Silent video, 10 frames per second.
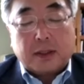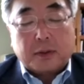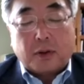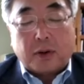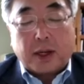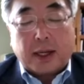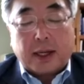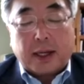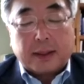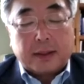of Korea,
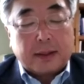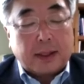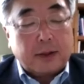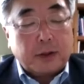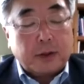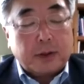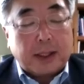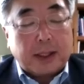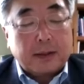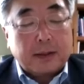I can tell you
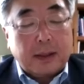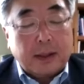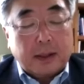that